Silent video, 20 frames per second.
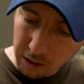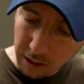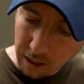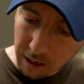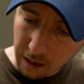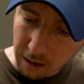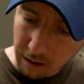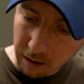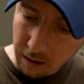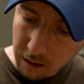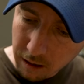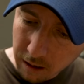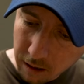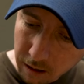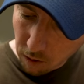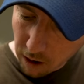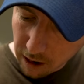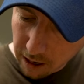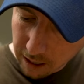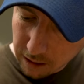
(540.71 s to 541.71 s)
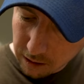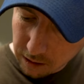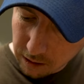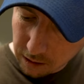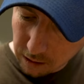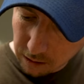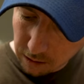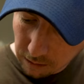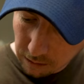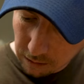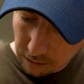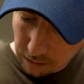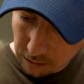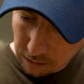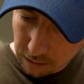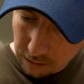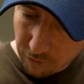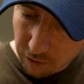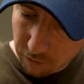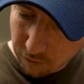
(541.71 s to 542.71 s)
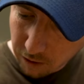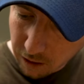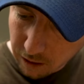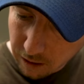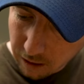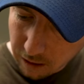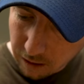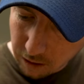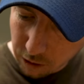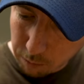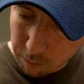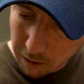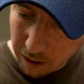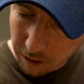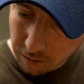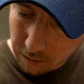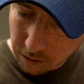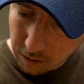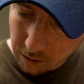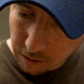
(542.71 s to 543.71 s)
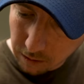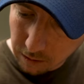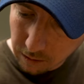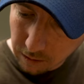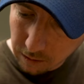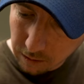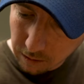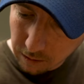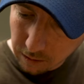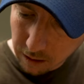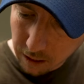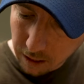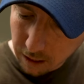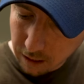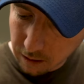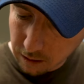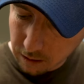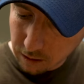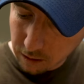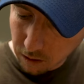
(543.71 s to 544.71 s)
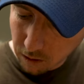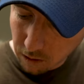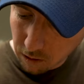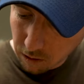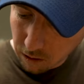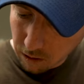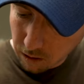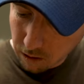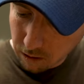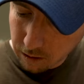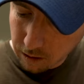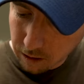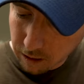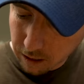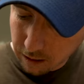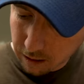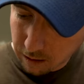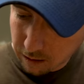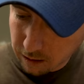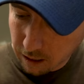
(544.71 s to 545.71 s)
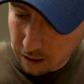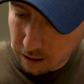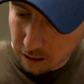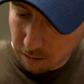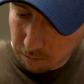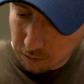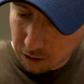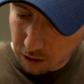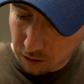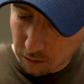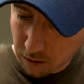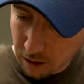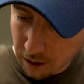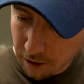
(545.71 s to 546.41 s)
setting. Rings, 15 inch pounds. That is all you need to tighten them to.